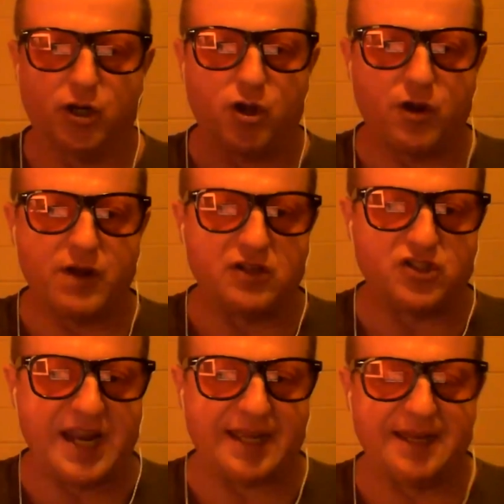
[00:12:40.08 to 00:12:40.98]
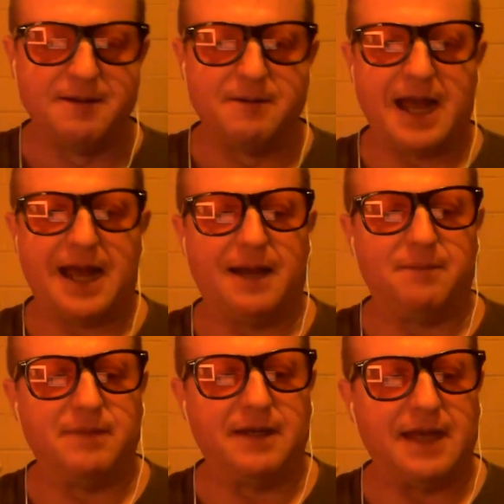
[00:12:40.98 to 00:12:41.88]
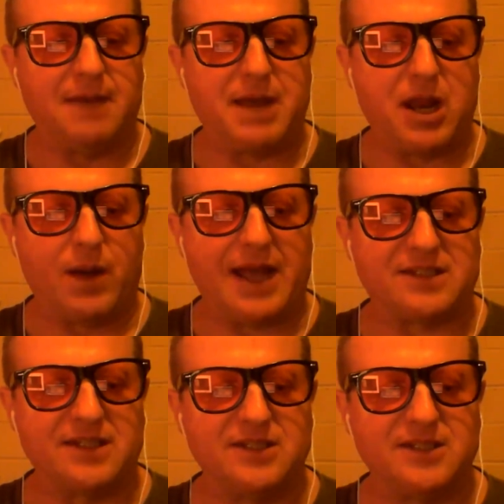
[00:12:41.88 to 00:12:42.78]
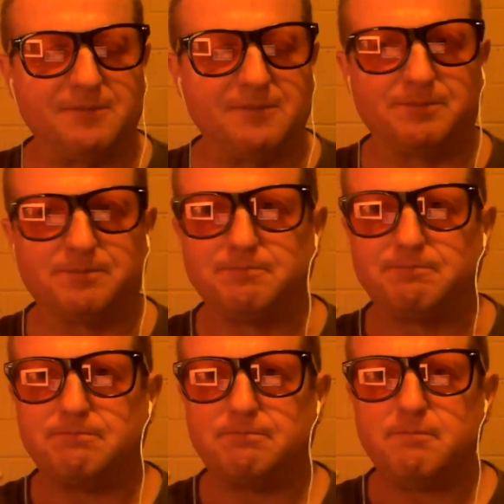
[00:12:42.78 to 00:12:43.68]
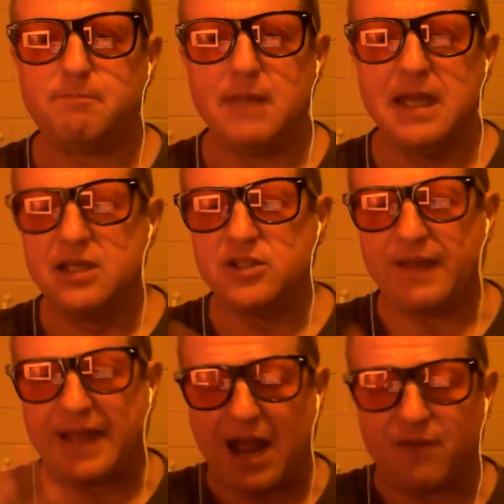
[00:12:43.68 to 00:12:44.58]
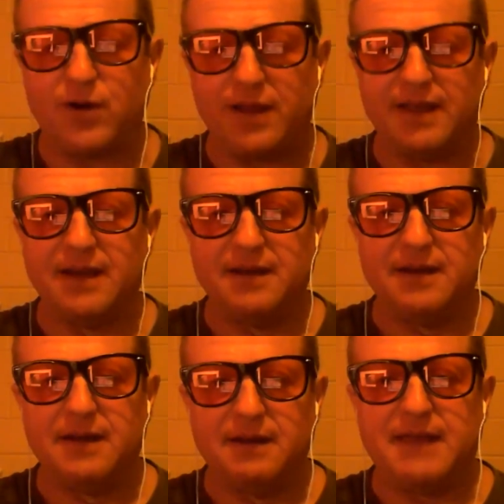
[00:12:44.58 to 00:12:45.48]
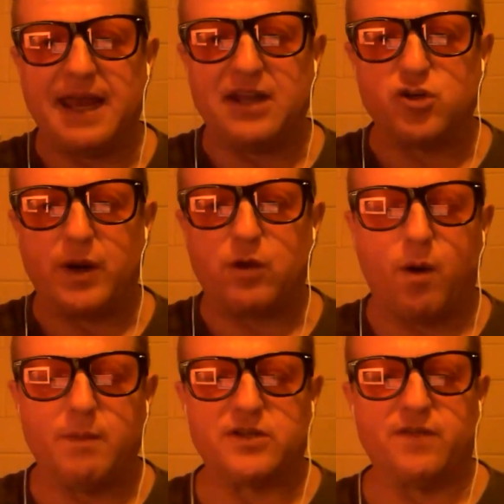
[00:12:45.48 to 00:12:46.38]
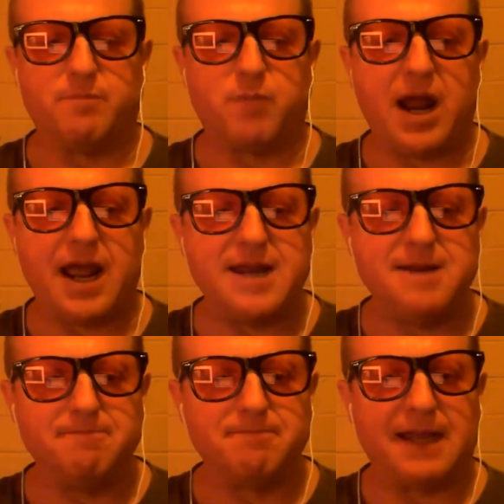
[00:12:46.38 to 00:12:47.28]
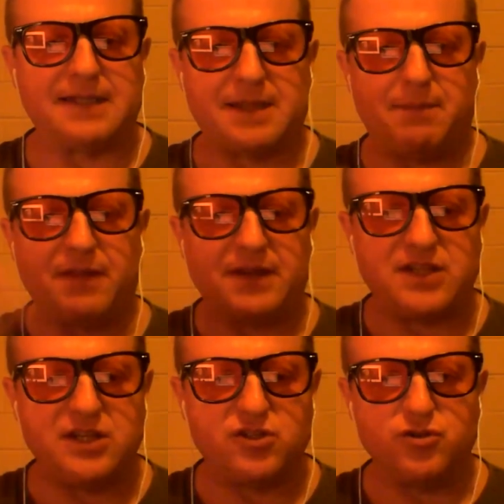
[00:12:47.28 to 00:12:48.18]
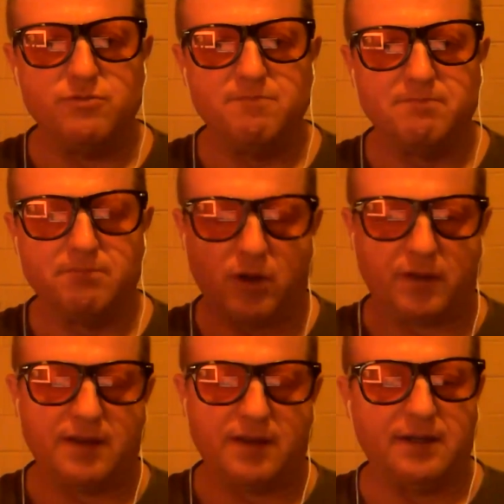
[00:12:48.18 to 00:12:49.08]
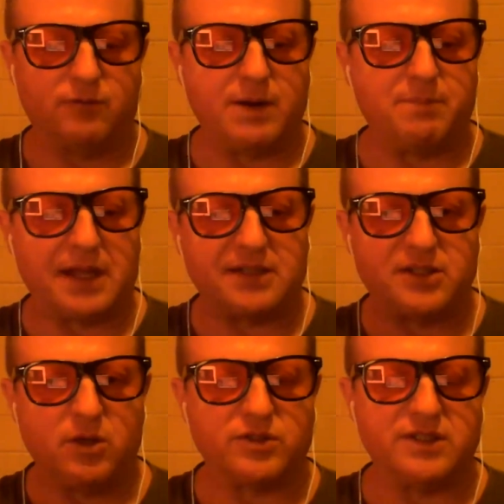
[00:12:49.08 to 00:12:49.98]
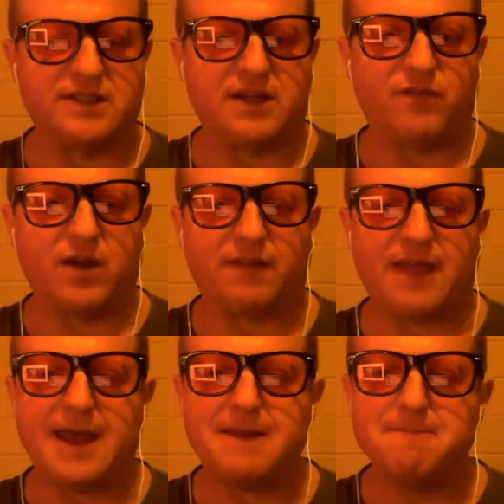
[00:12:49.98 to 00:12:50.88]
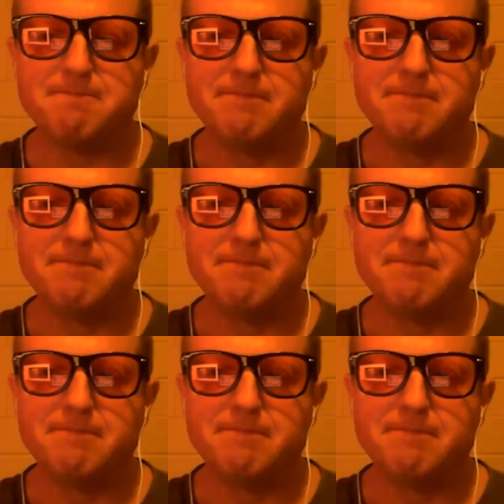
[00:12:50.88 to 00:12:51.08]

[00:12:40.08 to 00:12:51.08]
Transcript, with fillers: gluconeogenic um, amino acids so they're covering the energy requirements of the brain and some other tissue like the red blood cells and stuff like that